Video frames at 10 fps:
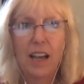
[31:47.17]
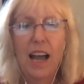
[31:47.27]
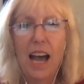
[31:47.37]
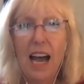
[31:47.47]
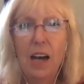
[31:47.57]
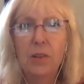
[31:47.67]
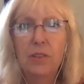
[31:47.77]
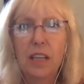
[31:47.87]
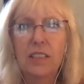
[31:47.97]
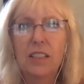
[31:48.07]
How
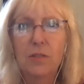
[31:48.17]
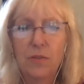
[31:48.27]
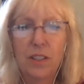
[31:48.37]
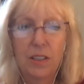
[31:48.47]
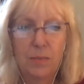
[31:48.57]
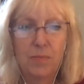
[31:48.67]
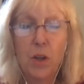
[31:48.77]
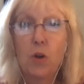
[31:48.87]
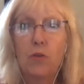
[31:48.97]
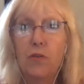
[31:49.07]
does it feel?
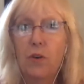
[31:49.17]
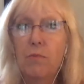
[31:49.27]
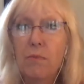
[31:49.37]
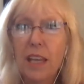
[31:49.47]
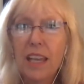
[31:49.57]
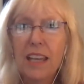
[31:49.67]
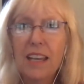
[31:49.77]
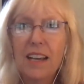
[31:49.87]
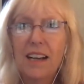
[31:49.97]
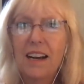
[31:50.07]
For
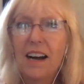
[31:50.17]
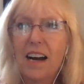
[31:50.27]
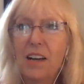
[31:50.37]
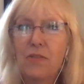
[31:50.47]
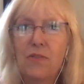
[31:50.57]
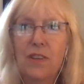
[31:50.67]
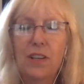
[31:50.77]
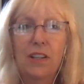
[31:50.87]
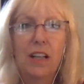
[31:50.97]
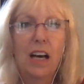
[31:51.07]
me, I
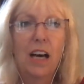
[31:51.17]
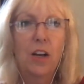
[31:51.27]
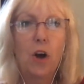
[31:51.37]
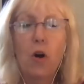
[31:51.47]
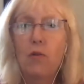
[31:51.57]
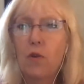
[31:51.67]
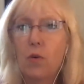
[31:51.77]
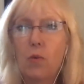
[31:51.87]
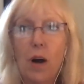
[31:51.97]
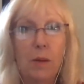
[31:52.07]
feel an
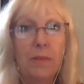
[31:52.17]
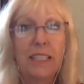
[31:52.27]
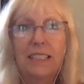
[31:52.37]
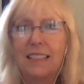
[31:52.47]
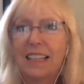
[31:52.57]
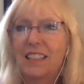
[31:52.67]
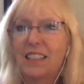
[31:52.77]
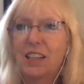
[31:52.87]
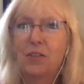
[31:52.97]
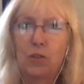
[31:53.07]
overwhelming sense
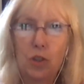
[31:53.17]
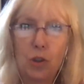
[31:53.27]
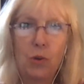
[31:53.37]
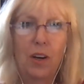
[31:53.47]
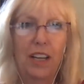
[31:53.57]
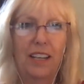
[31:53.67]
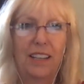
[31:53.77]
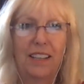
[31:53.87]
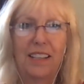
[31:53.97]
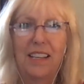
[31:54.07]
of joy.
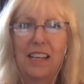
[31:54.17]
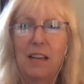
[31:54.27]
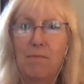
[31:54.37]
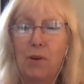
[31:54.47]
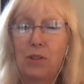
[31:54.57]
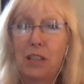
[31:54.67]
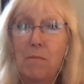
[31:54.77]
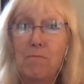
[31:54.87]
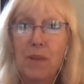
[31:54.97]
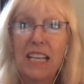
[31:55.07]
It puts
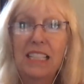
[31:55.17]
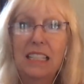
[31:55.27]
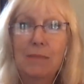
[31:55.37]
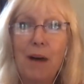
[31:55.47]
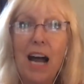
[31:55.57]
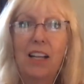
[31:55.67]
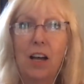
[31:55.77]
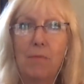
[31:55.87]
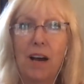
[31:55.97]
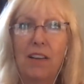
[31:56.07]
a big smile
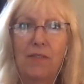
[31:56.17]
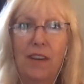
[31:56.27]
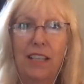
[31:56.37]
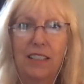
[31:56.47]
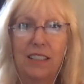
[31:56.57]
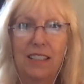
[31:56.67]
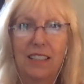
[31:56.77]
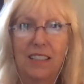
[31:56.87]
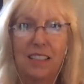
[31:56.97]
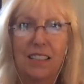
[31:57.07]
on my face.
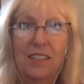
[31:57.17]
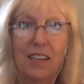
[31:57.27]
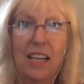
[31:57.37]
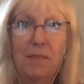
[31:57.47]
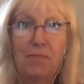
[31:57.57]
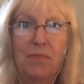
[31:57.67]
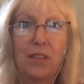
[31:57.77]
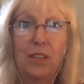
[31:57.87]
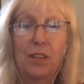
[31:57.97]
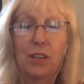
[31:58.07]
All right.
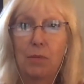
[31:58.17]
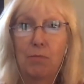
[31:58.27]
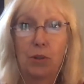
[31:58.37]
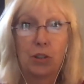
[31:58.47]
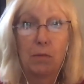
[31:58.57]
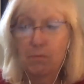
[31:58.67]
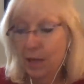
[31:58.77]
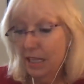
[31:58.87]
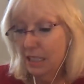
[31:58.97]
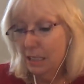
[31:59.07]
It puts a
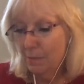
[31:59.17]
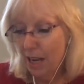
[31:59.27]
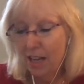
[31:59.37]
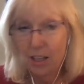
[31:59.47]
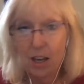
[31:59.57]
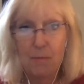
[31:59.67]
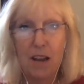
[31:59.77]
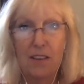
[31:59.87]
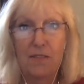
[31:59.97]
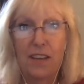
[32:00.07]
big smile on
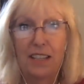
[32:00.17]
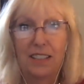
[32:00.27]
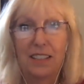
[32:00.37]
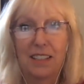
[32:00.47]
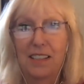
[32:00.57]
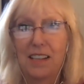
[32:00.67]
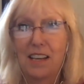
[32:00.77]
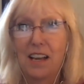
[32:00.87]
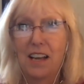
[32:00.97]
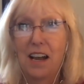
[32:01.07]
my face.
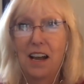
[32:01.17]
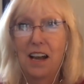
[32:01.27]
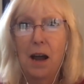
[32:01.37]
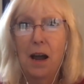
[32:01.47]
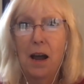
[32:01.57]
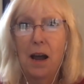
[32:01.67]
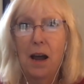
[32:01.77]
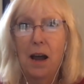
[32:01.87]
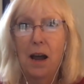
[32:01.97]
I'm feeling it.